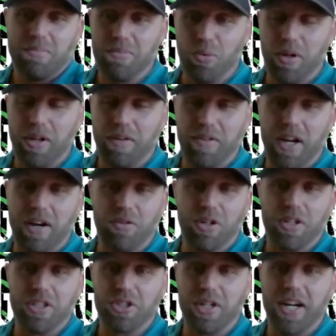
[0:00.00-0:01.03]
we have
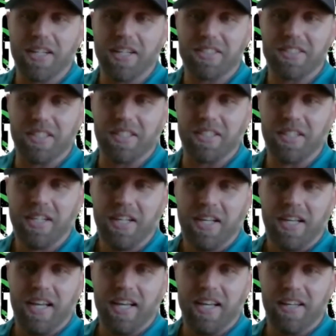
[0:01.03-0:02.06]
never addressed,
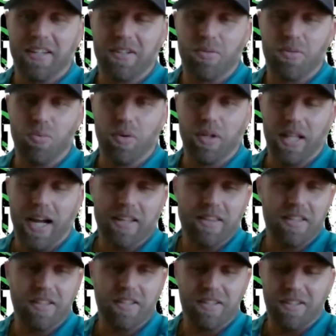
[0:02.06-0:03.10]
and we like
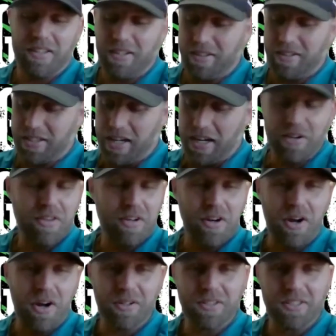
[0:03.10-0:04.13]
to hear the
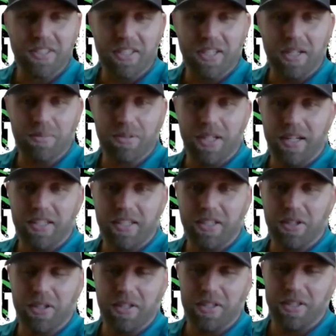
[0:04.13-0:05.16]
knowledge that comes out of
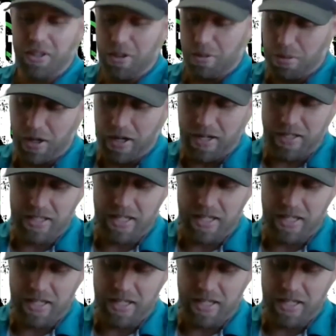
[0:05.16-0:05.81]
your brain,